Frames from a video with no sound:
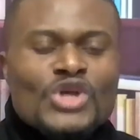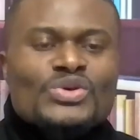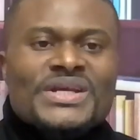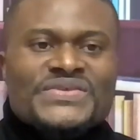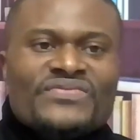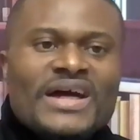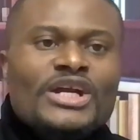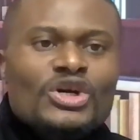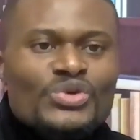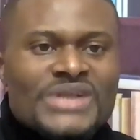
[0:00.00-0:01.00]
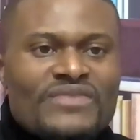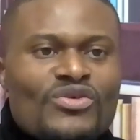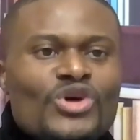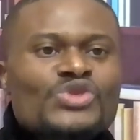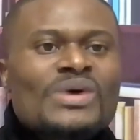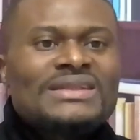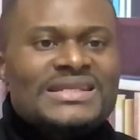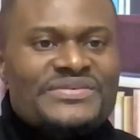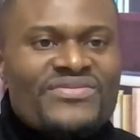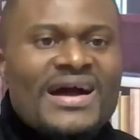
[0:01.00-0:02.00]
So it's very crucial for us to
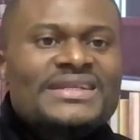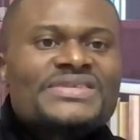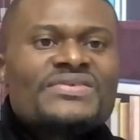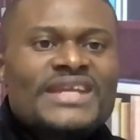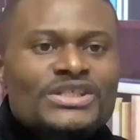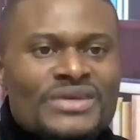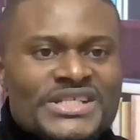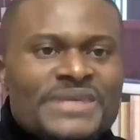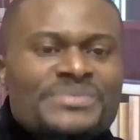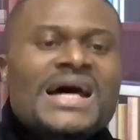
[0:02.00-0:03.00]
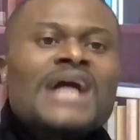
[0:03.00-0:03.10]
identify these relationships